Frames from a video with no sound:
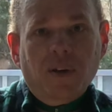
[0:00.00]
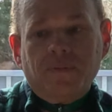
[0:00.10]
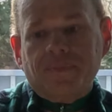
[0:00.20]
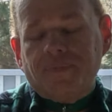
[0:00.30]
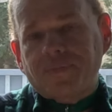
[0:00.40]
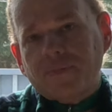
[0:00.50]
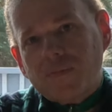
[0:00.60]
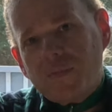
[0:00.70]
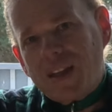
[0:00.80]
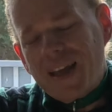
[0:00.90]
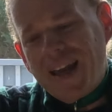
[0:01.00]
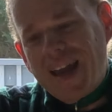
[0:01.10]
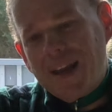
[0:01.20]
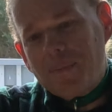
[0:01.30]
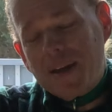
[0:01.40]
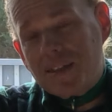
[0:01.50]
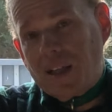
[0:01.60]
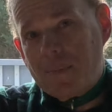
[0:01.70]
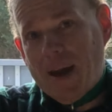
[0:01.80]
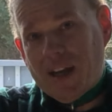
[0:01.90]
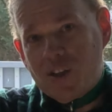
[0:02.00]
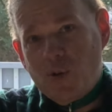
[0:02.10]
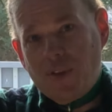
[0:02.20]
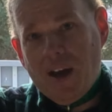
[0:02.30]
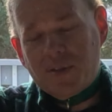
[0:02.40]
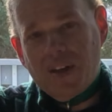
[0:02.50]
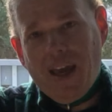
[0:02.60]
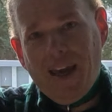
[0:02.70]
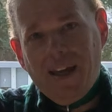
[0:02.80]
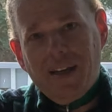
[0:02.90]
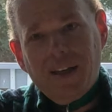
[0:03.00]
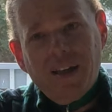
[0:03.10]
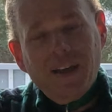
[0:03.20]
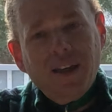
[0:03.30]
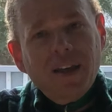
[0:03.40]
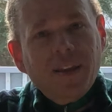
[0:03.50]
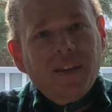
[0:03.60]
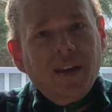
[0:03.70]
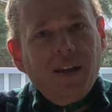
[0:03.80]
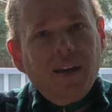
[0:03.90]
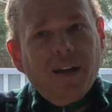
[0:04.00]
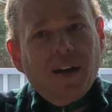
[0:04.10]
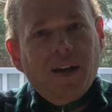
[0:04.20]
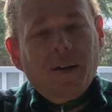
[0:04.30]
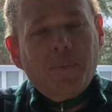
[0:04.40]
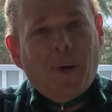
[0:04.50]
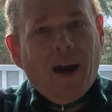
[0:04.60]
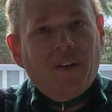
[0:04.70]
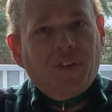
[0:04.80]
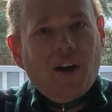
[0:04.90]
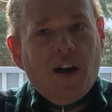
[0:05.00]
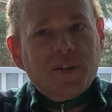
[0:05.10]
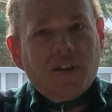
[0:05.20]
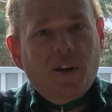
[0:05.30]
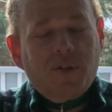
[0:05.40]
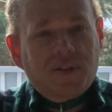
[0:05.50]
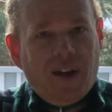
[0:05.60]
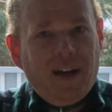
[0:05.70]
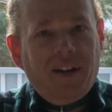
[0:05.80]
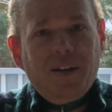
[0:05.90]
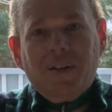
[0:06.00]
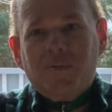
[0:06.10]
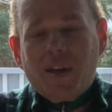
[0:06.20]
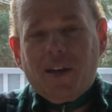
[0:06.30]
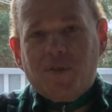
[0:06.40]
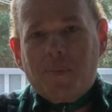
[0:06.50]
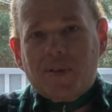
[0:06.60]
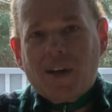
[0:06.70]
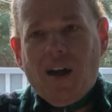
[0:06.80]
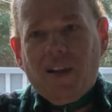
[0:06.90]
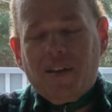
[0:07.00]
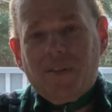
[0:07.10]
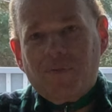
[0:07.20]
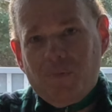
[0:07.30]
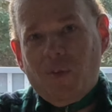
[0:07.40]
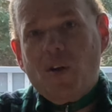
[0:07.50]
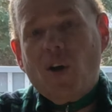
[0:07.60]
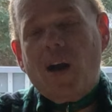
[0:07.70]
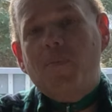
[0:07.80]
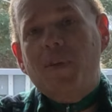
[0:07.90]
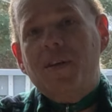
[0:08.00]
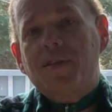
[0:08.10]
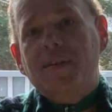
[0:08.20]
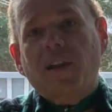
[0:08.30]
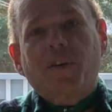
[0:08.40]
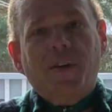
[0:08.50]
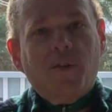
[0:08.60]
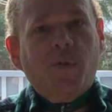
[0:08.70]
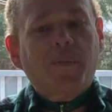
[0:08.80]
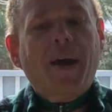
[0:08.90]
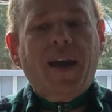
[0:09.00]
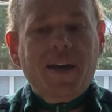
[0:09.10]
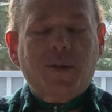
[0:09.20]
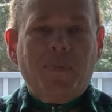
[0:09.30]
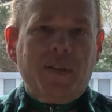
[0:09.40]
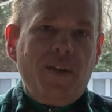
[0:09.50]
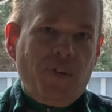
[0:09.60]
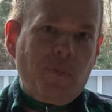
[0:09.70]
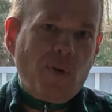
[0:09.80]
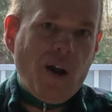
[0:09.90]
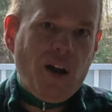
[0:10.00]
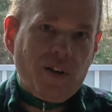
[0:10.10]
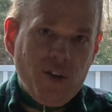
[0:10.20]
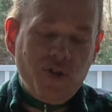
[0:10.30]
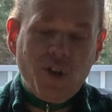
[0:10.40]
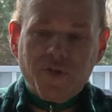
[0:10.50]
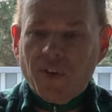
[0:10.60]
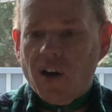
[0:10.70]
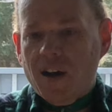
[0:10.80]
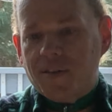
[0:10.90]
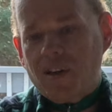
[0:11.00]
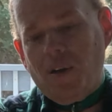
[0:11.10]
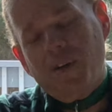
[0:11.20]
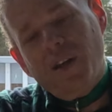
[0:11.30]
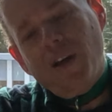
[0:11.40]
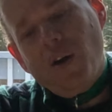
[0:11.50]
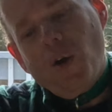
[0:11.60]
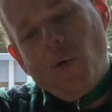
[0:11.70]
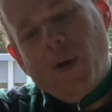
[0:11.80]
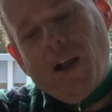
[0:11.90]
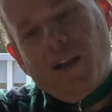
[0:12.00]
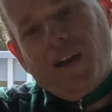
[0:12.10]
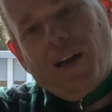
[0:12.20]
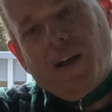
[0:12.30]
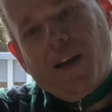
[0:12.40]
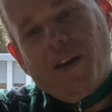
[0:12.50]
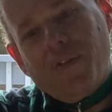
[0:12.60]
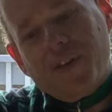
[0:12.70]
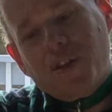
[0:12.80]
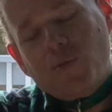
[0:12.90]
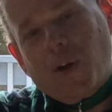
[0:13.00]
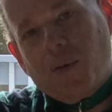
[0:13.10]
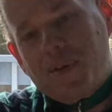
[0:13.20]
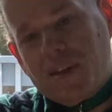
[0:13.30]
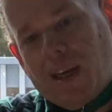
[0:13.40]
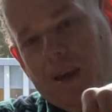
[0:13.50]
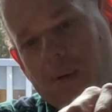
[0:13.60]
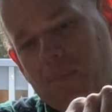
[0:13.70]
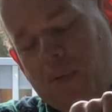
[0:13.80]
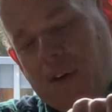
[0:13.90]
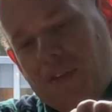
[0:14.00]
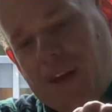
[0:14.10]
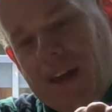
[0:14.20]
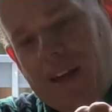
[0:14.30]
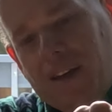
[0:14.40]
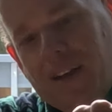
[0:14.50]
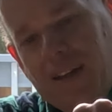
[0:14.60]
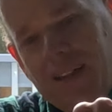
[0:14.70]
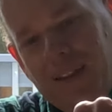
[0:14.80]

one. And basically, back in 2008, the uh, buyer for Costco decided to take a trip to Scotland and hook up with a distillery that would make a specific product just for Costco. Well, uh, this is one of the ones they came up with, and